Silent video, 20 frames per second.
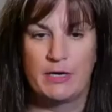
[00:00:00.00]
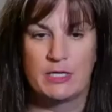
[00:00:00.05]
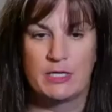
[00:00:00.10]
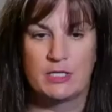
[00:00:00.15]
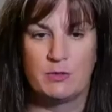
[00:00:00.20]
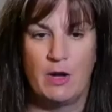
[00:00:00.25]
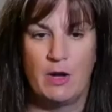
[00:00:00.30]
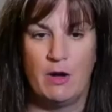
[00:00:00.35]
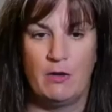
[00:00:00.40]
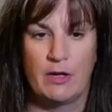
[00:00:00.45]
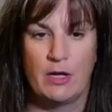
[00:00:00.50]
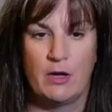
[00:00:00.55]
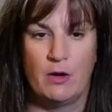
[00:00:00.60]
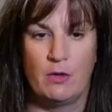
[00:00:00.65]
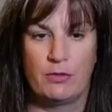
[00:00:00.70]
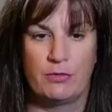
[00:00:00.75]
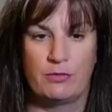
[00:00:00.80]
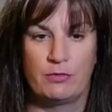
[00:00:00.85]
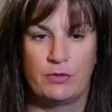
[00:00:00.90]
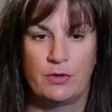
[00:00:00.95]
well and go
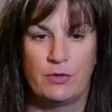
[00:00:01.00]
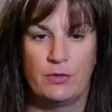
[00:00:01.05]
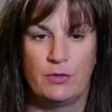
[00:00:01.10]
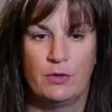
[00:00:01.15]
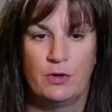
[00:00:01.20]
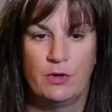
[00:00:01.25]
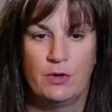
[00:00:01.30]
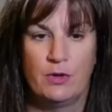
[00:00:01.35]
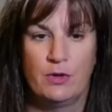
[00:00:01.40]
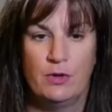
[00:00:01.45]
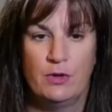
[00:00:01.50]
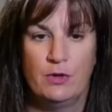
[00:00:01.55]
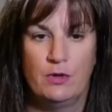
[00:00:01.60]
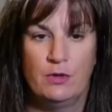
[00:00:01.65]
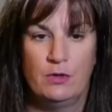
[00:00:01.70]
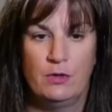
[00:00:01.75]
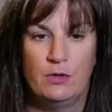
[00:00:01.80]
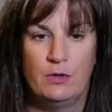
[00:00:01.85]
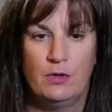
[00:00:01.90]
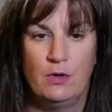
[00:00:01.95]
through
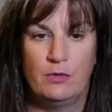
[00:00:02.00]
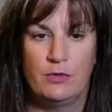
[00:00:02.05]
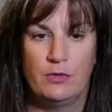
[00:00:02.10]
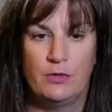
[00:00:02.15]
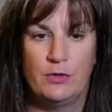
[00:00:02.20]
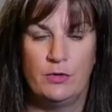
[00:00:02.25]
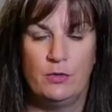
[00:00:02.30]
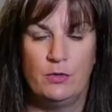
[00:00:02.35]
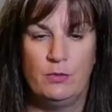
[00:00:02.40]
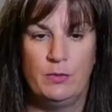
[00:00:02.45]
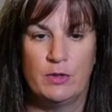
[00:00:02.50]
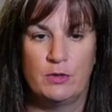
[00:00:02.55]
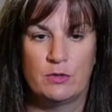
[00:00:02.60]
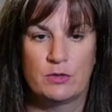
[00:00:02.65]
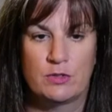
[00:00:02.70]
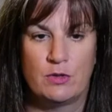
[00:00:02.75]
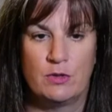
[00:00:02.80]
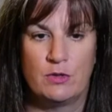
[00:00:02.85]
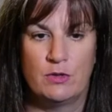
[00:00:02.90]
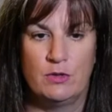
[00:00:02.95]
all the new bills
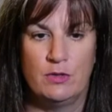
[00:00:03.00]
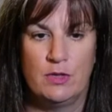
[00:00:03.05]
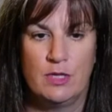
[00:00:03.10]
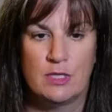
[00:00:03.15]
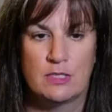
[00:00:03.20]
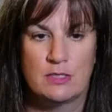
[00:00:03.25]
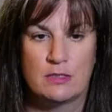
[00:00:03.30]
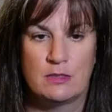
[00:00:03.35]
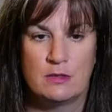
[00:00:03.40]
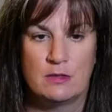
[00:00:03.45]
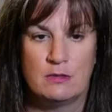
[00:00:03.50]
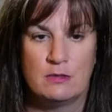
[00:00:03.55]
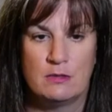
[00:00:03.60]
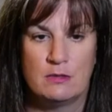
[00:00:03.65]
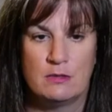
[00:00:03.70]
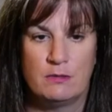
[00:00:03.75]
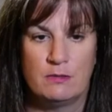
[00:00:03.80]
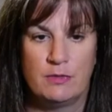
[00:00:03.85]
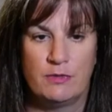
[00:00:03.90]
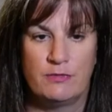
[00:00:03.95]
on this
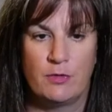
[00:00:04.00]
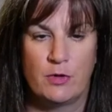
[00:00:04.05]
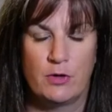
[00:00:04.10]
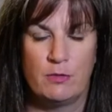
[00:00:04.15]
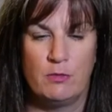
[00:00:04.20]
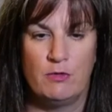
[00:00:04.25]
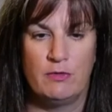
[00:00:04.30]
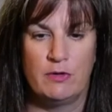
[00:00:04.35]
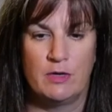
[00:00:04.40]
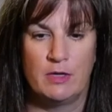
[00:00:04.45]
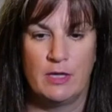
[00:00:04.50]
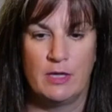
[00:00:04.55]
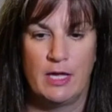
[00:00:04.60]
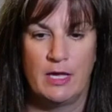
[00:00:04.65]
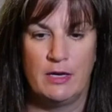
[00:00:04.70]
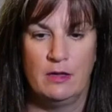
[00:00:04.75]
before you move into lead.